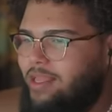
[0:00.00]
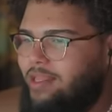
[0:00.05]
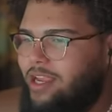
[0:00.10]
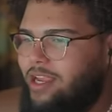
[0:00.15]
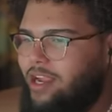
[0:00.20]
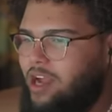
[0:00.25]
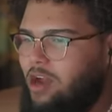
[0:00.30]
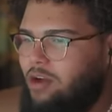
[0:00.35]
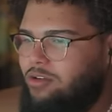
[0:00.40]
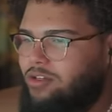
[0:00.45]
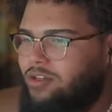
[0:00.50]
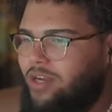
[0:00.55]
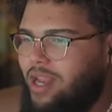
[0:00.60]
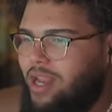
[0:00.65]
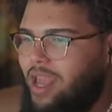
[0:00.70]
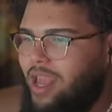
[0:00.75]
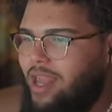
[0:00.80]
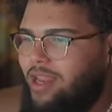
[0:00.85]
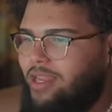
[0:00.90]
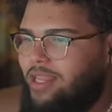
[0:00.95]
There you go, straight
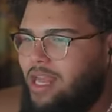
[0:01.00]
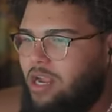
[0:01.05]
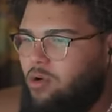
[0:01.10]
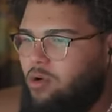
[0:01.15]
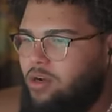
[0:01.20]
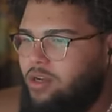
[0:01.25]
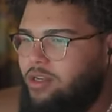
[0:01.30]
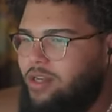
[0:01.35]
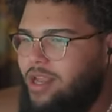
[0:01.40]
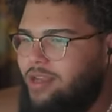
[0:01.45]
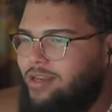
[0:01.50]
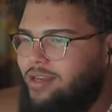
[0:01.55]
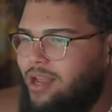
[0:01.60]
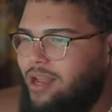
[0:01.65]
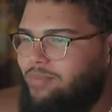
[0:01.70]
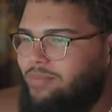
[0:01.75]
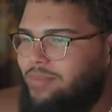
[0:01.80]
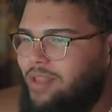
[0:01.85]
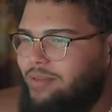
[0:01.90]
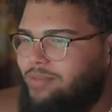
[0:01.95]
ahead in that corner. That,
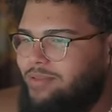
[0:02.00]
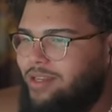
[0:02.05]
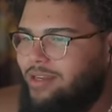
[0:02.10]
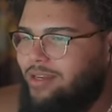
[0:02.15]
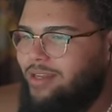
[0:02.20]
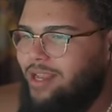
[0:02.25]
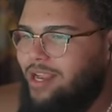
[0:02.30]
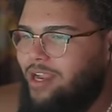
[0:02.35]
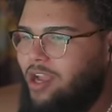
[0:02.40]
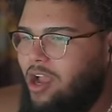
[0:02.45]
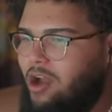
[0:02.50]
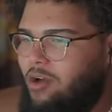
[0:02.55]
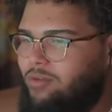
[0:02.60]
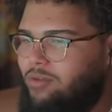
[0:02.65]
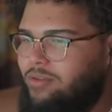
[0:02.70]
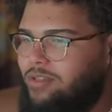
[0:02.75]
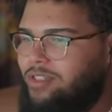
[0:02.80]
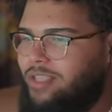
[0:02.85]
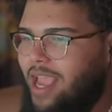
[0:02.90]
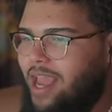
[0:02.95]
yep, that, there you go.
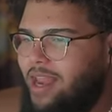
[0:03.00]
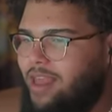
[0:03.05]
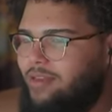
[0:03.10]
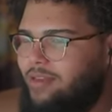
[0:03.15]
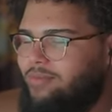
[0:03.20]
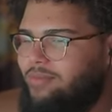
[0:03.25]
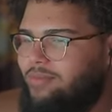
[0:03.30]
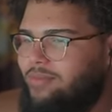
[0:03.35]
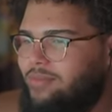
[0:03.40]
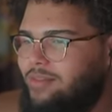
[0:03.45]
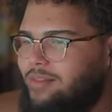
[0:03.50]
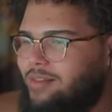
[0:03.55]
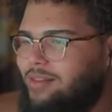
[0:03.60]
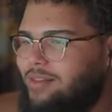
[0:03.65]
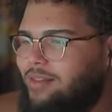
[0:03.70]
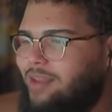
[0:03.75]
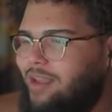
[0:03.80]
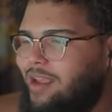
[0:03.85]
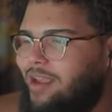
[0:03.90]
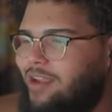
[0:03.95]
Scan it.
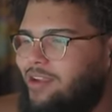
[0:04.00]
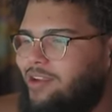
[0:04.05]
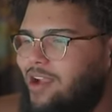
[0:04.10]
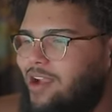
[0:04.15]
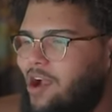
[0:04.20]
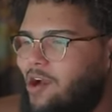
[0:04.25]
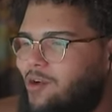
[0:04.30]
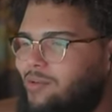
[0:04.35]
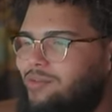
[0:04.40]
Oh. There you go.